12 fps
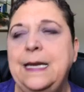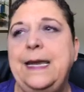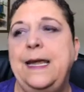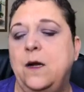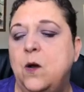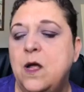
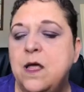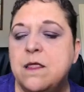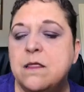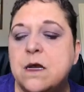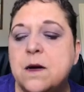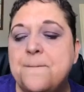Now,
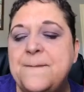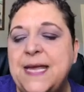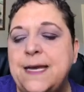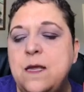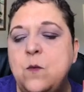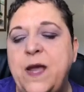there are
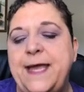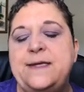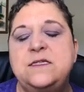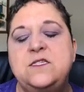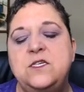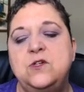many
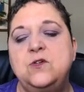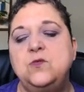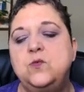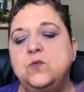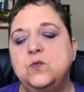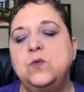ways
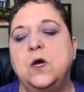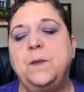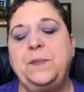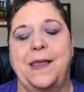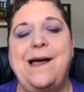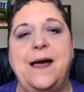to
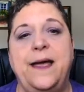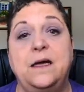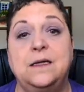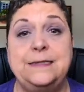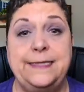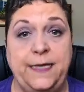apply
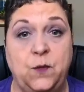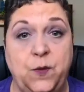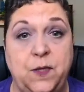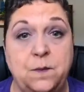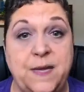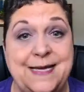a
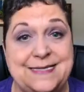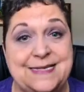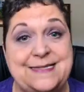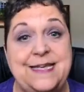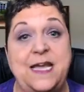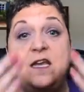liquid. As I
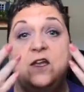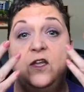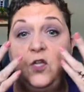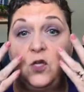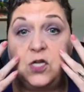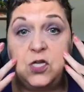said,
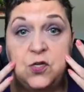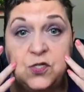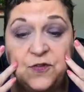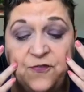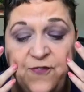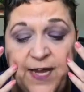you could
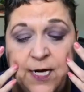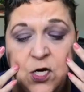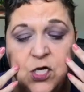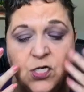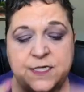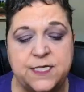use your
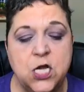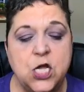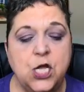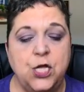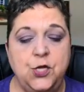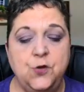fingers,
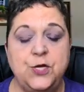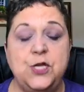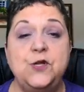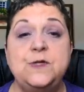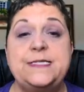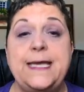you could
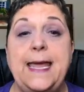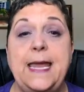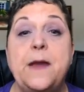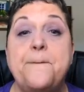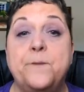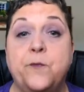use
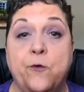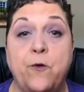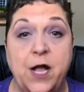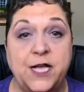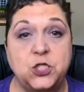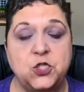a
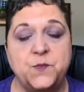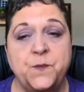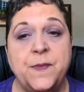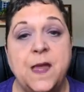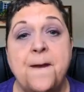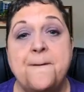brush.
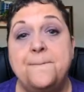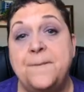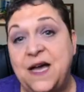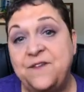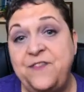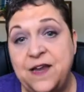
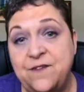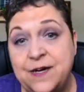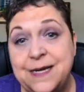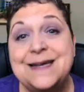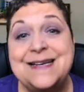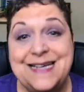My
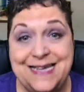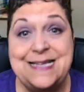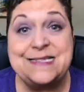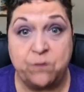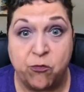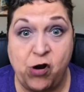favorite
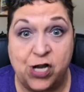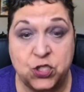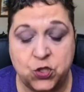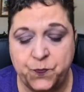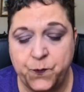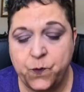is a
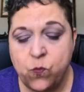brush.